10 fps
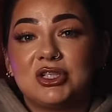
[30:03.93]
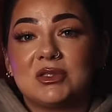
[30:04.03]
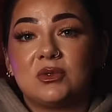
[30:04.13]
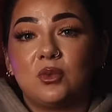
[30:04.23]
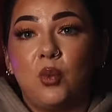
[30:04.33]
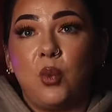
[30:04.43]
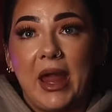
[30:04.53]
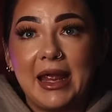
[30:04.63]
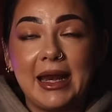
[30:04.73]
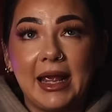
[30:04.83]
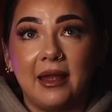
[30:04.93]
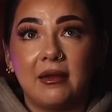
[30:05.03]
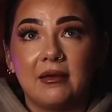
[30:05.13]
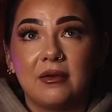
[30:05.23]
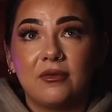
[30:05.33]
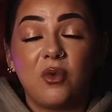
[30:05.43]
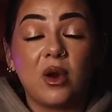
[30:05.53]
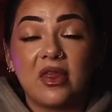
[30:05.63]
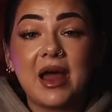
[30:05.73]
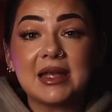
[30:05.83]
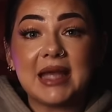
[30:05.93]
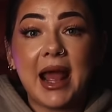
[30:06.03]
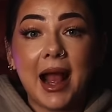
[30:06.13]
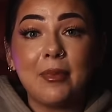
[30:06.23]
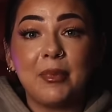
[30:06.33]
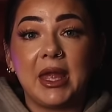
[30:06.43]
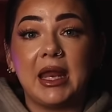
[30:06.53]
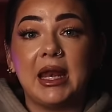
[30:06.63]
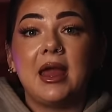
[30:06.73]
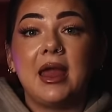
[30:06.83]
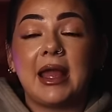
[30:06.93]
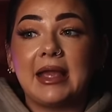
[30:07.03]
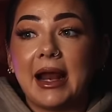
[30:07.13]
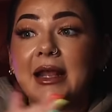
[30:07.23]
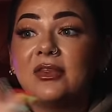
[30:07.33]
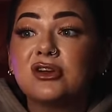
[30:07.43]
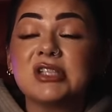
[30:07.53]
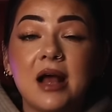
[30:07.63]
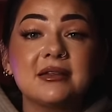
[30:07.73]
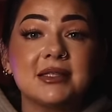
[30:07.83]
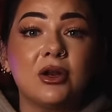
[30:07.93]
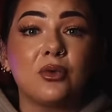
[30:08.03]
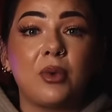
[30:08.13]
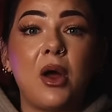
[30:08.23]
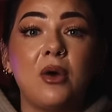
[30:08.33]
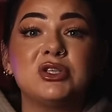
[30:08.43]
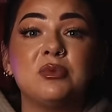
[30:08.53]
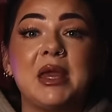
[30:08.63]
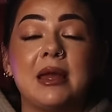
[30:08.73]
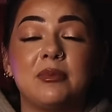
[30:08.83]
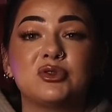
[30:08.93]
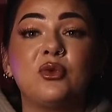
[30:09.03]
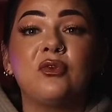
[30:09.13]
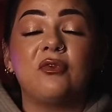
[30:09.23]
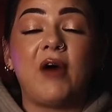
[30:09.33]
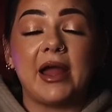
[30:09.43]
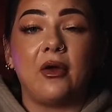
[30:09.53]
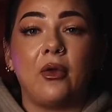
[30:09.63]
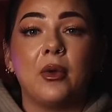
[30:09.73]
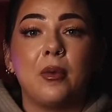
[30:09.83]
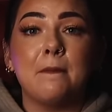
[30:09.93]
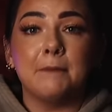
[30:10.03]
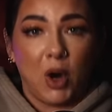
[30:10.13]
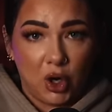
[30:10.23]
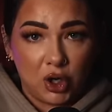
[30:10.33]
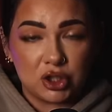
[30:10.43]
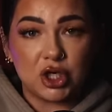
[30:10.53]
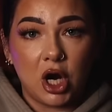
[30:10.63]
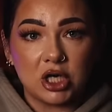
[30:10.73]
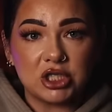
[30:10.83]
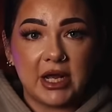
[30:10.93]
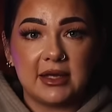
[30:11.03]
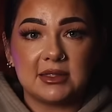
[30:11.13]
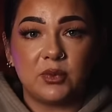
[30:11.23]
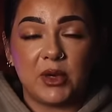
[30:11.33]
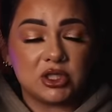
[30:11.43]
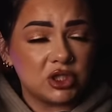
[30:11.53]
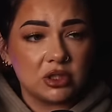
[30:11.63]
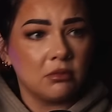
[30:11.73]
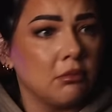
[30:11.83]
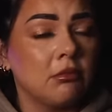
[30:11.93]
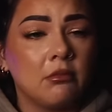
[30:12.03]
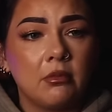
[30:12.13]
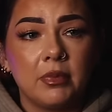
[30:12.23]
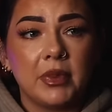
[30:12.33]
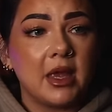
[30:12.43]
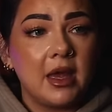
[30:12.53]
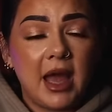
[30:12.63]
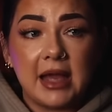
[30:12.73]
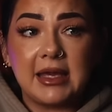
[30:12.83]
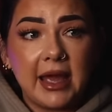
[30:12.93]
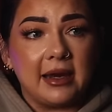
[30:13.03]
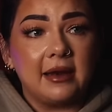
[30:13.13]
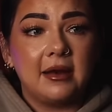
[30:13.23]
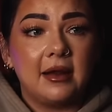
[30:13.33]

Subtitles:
just waiting for that to happen and getting their ducks in a row to be able to file murder charges, which, again,